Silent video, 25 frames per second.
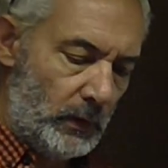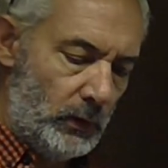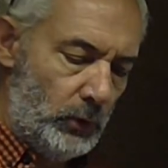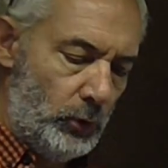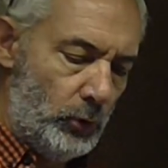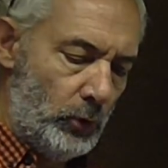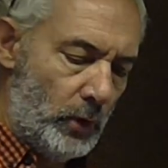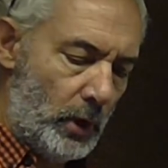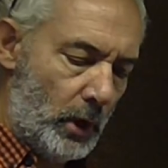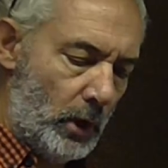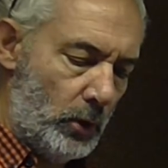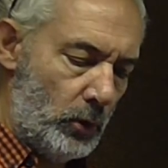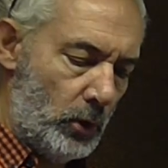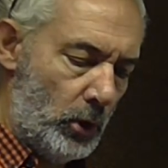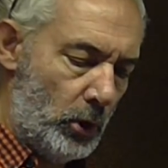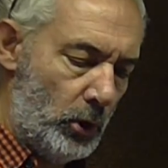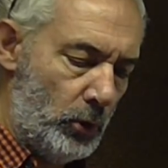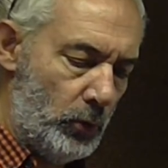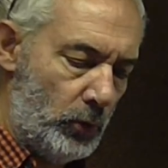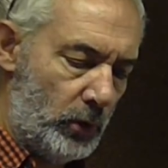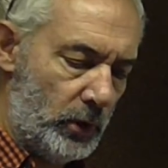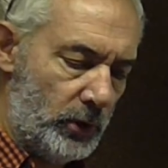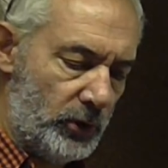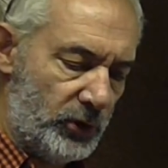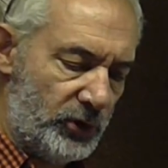You know
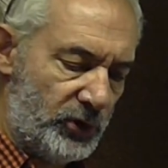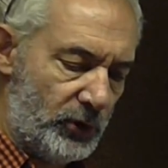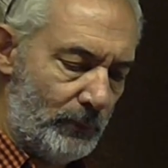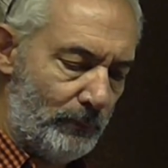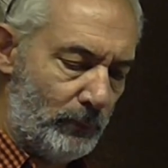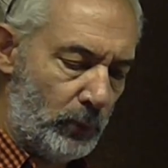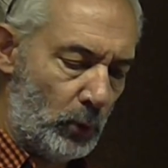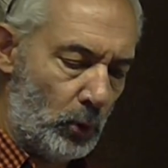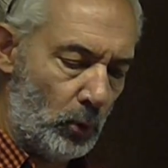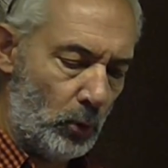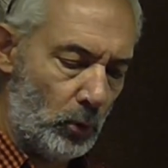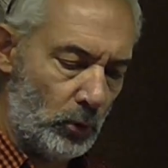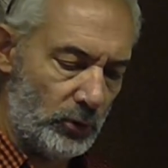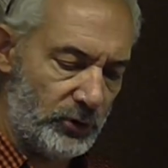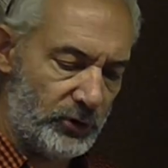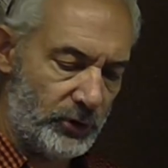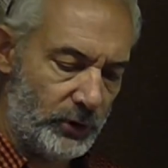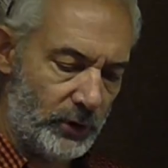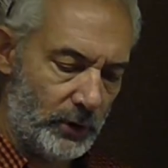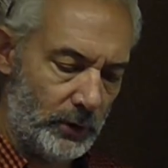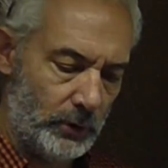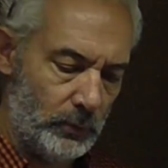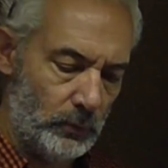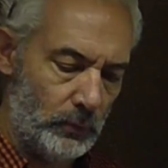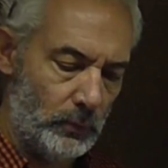who can support
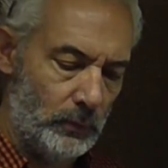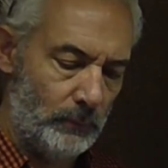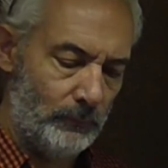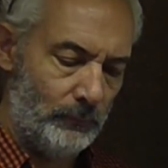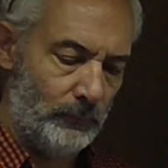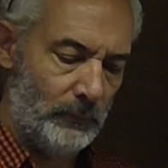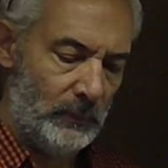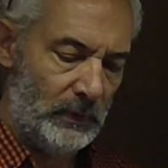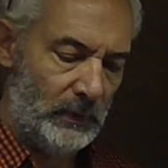you.